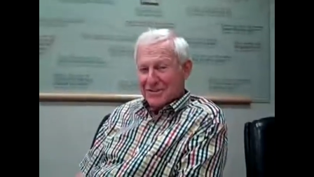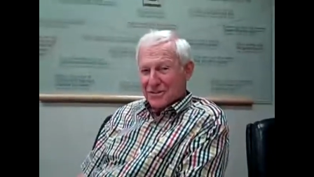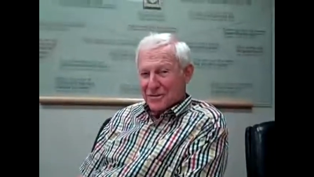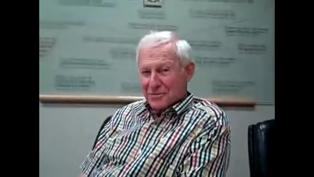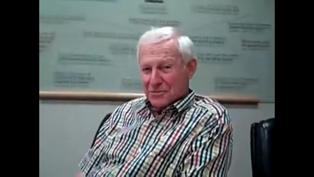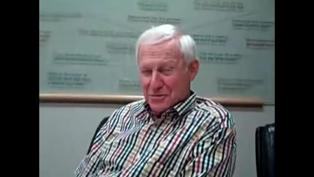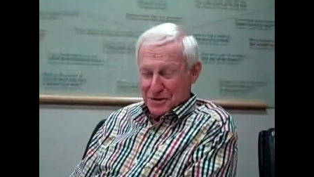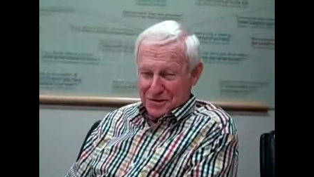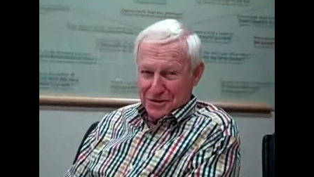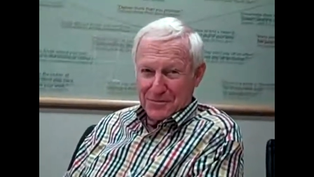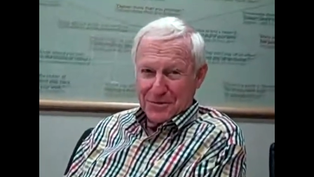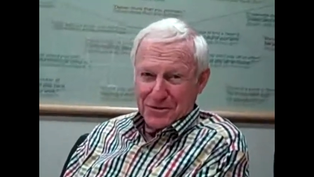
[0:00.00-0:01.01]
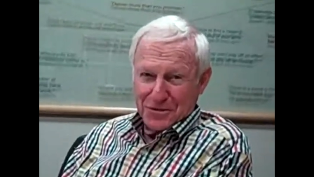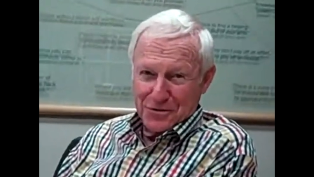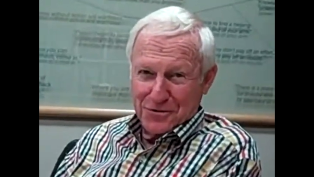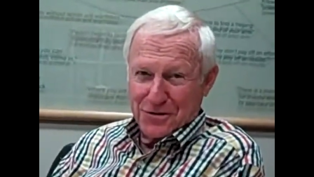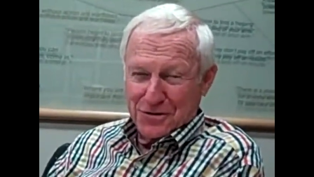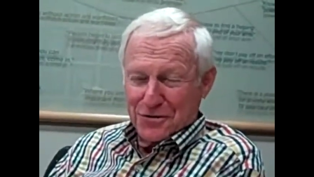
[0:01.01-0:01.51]
That's number one. Number
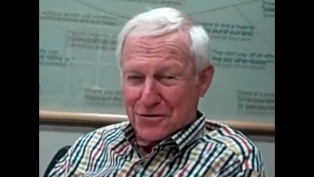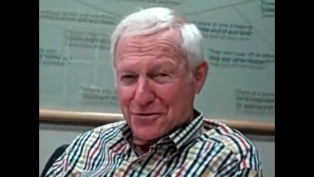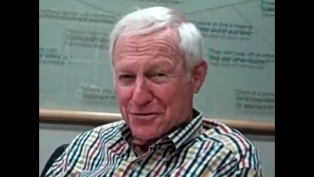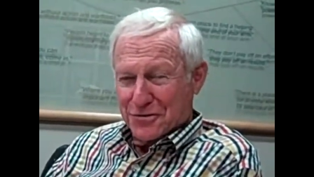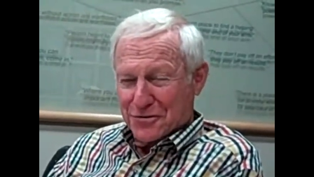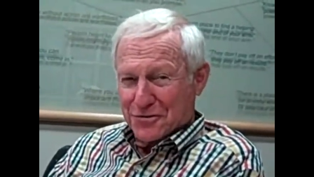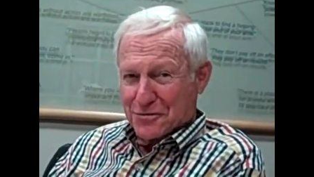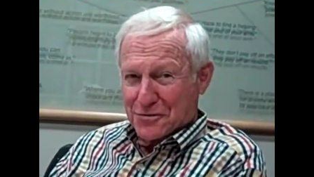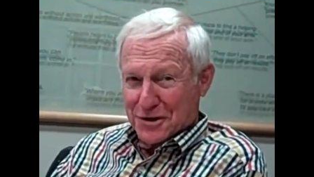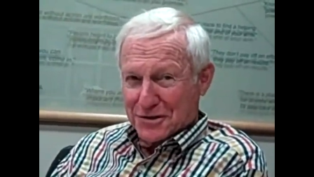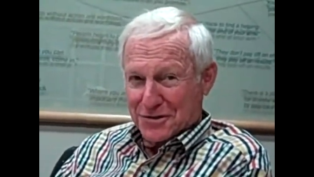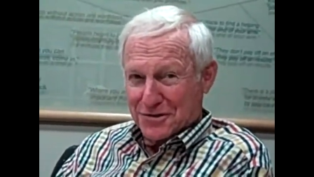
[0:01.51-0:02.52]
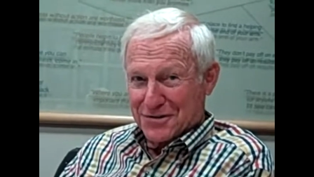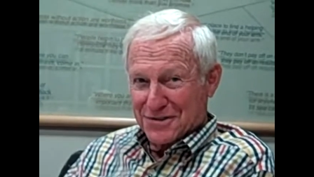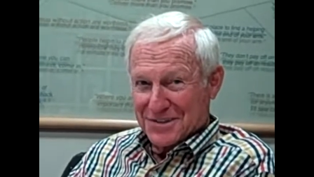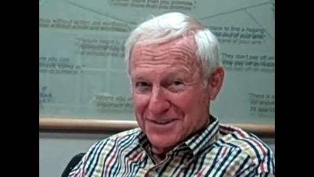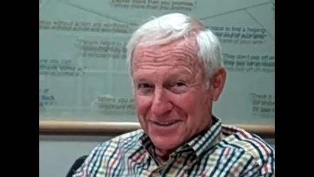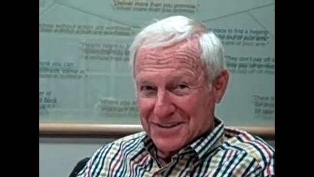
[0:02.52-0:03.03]
two, you don't go to school once
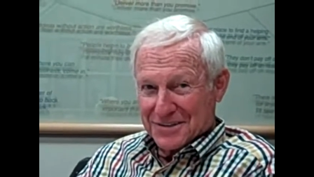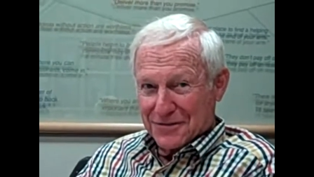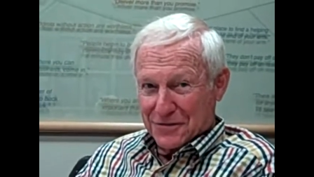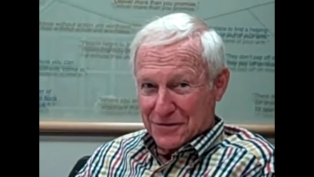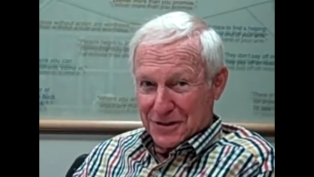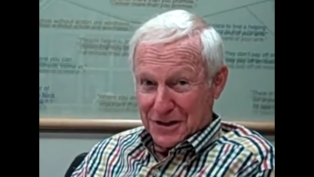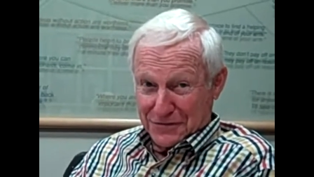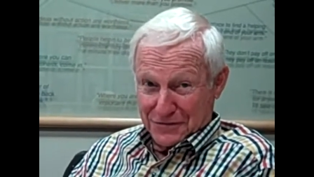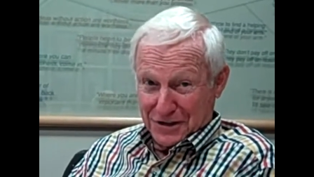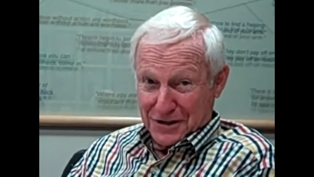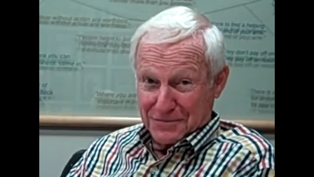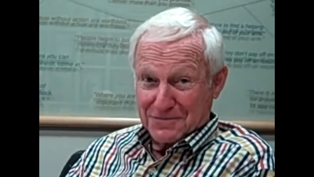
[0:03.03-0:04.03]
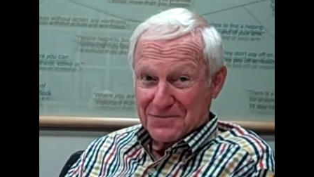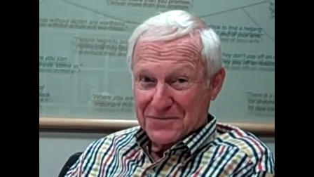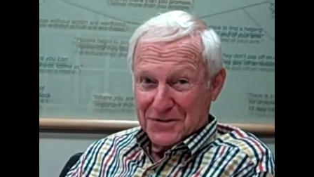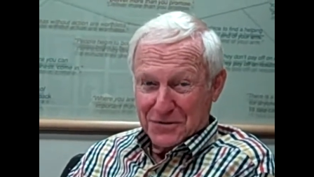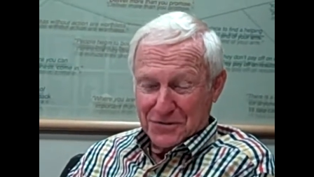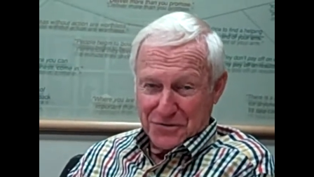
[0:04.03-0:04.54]
for a lifetime.
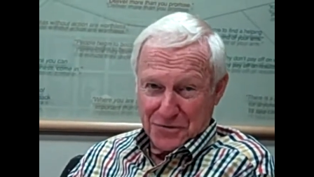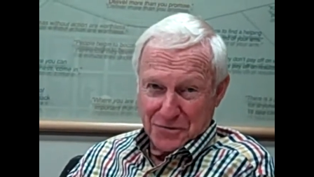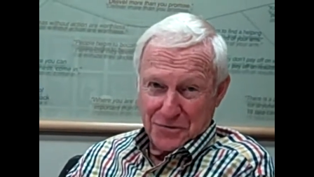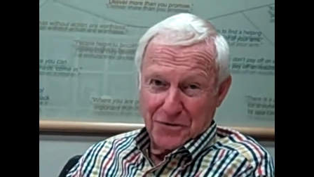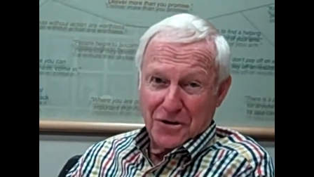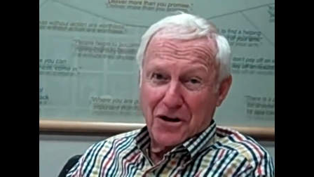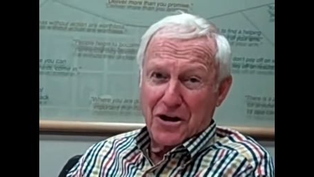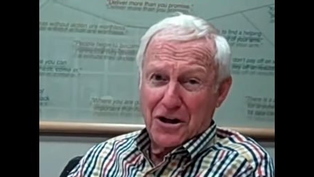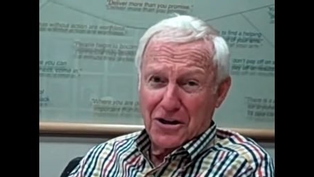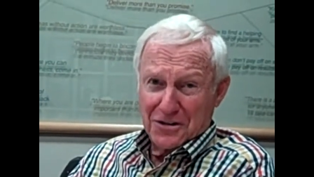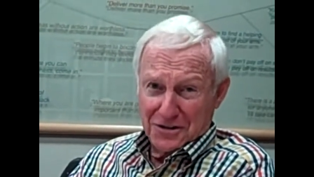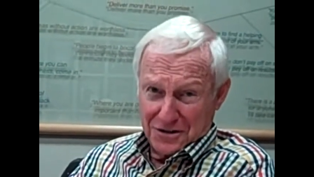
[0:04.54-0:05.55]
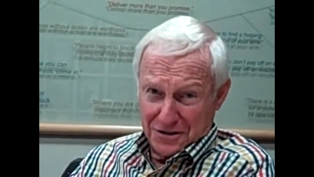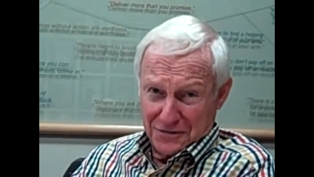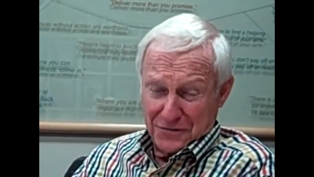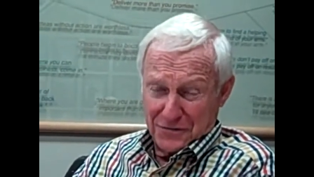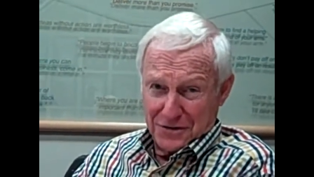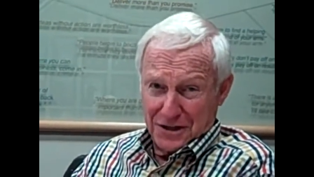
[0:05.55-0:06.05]
Mm-hmm. You're in mm-hmm. school all
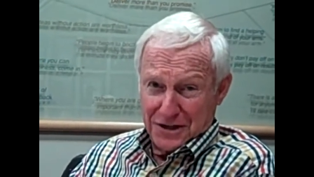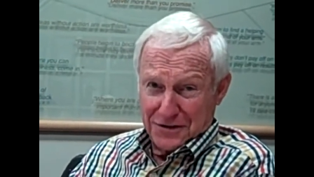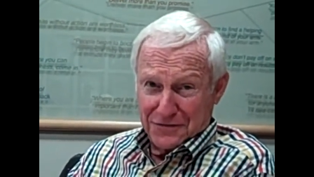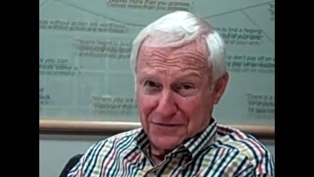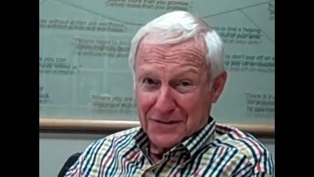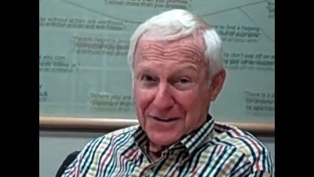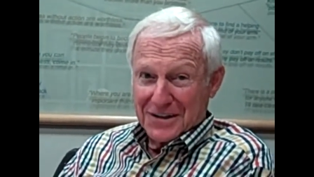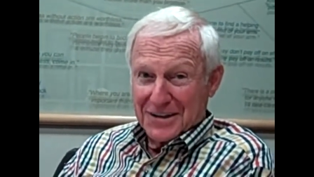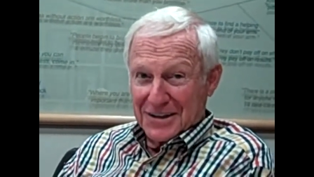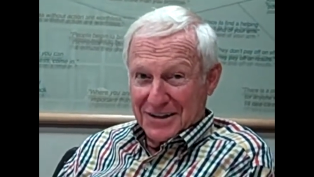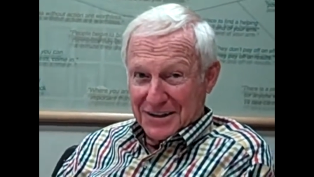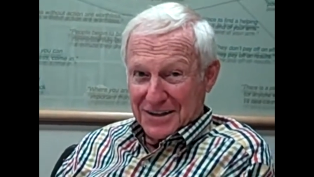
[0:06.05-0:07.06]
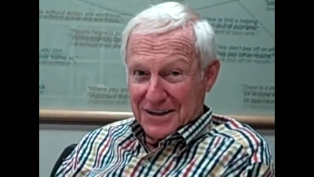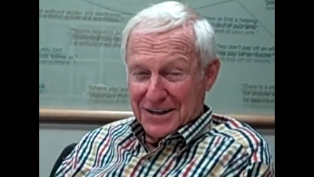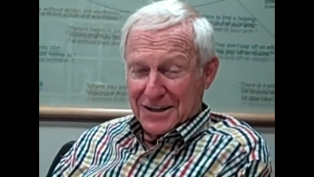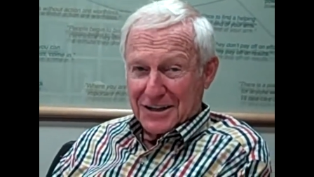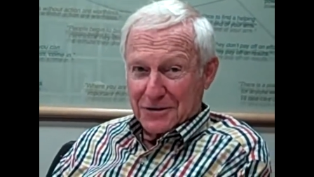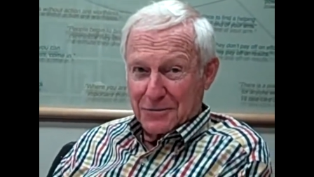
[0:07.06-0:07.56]
of your life. Uh,
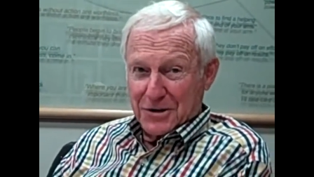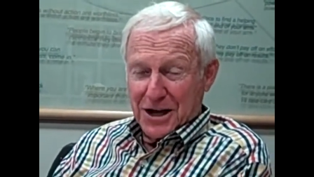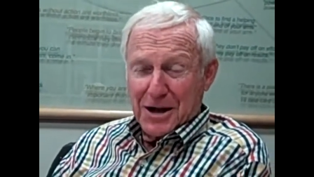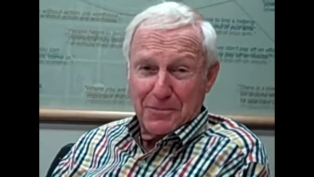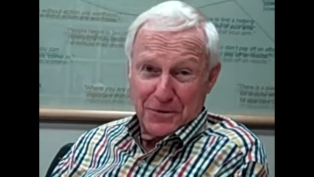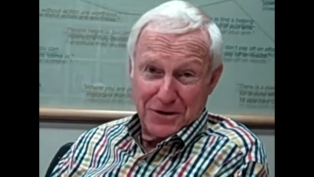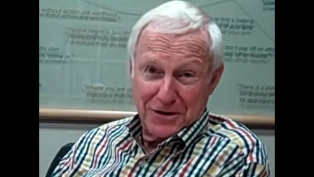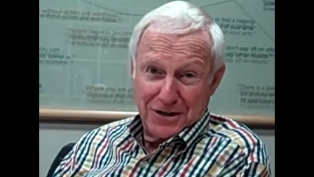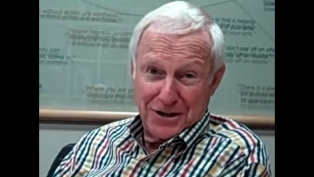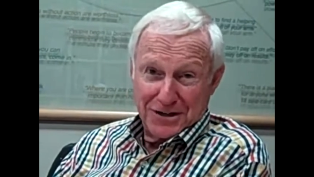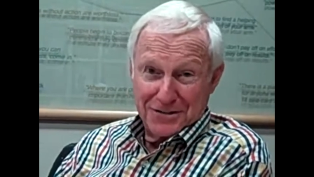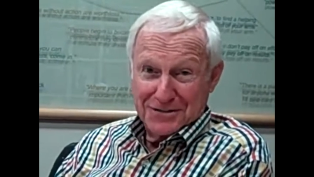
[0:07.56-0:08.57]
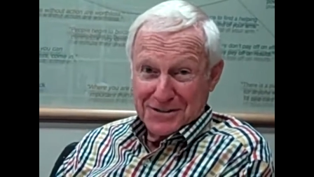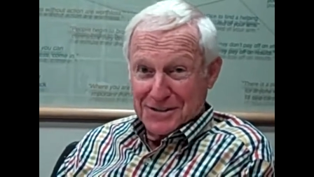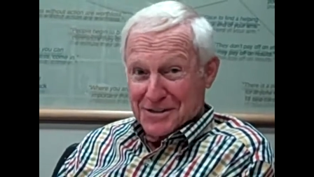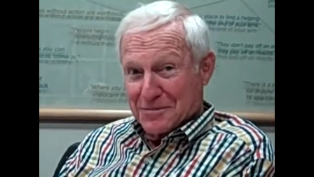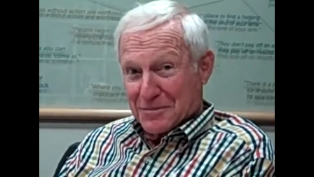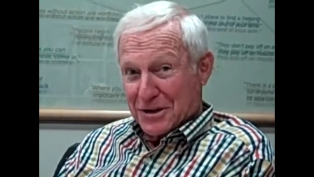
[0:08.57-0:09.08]
I'd hate to be operated on
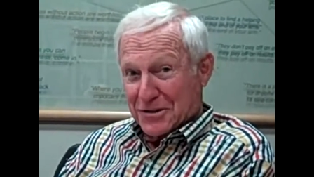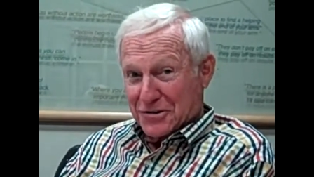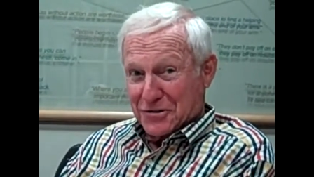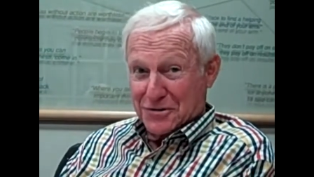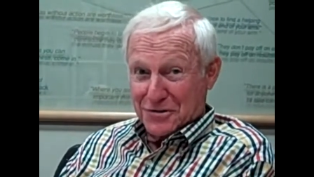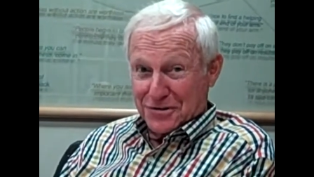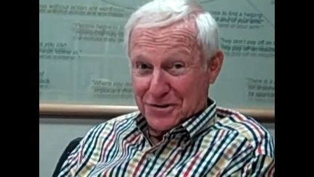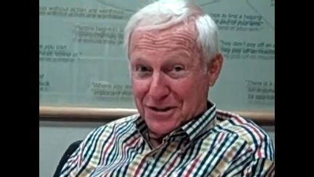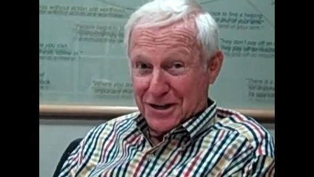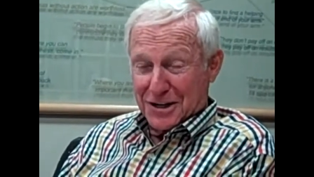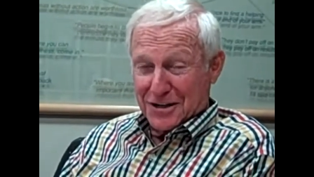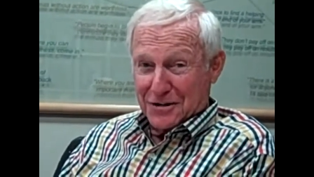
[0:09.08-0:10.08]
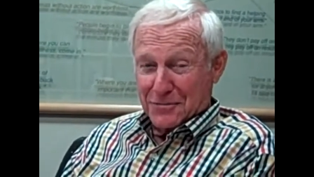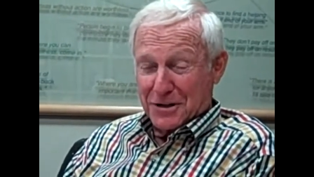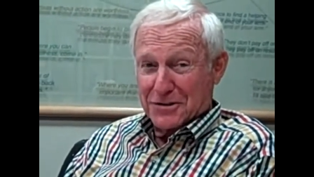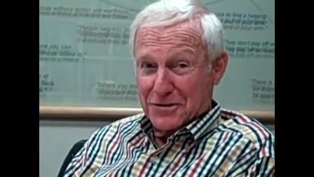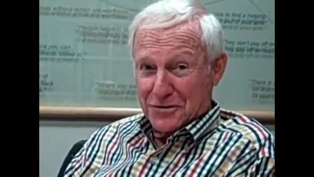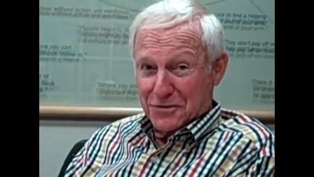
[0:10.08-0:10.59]
by a surgeon that got out of
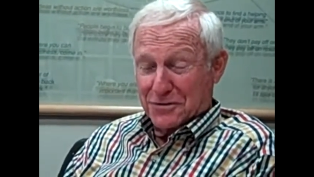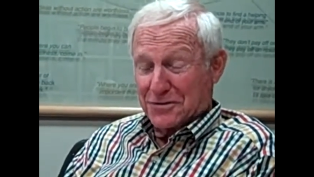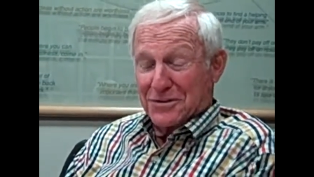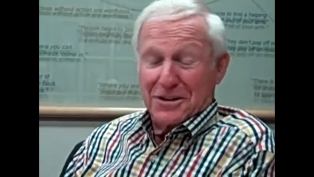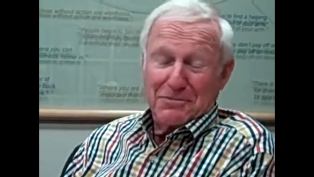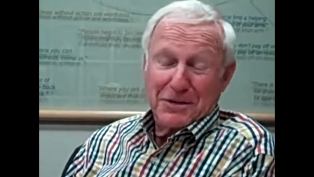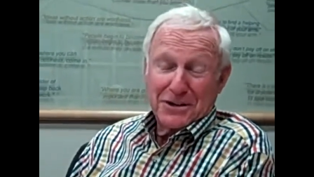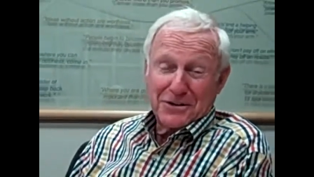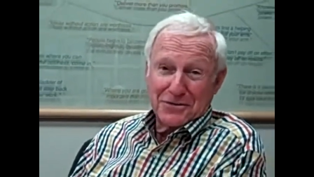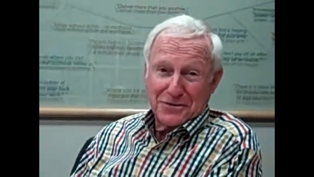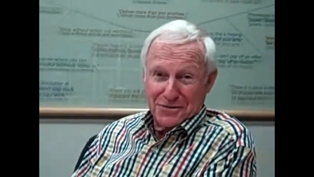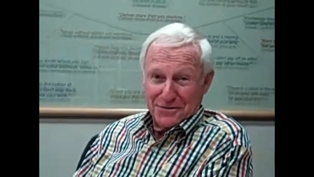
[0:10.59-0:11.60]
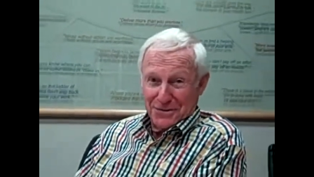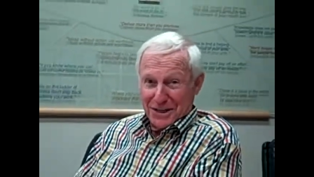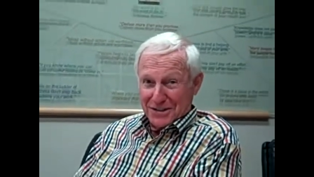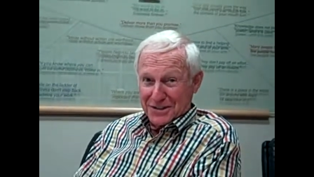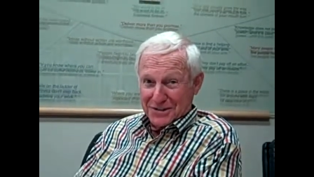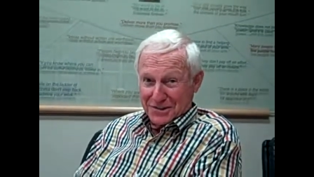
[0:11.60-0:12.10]
medical school, medical school in
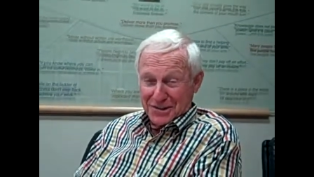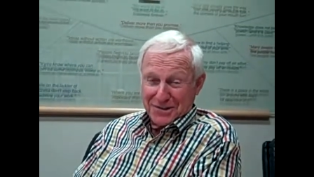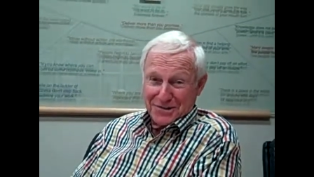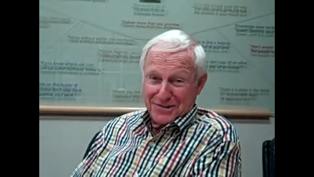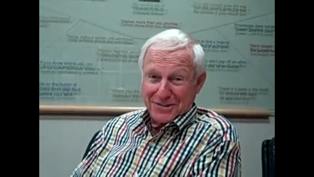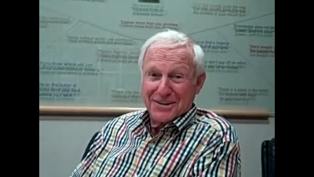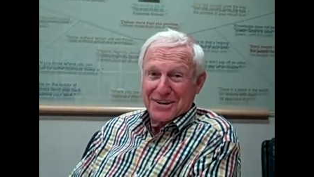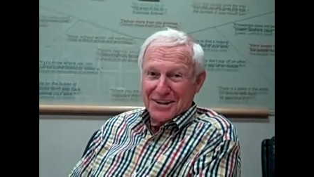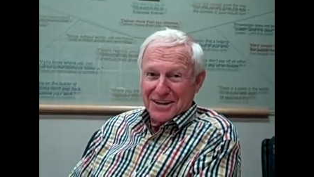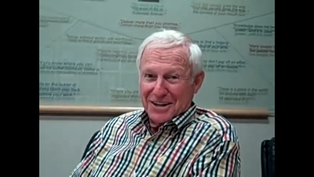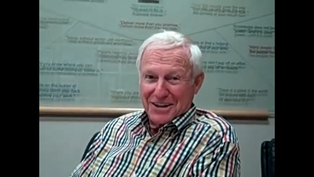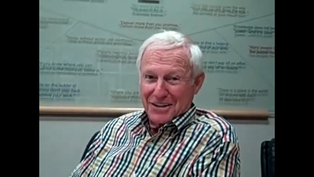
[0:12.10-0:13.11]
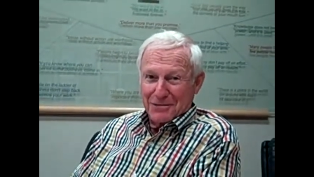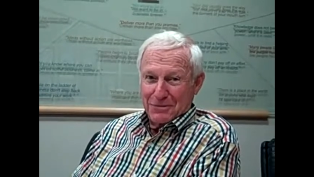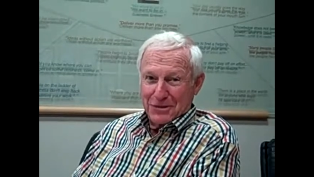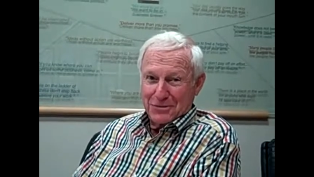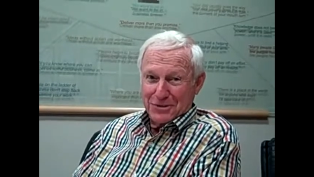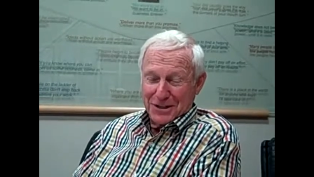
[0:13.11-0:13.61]
96 and, and
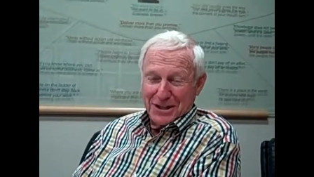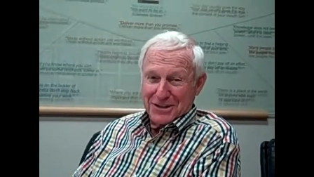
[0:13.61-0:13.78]
then between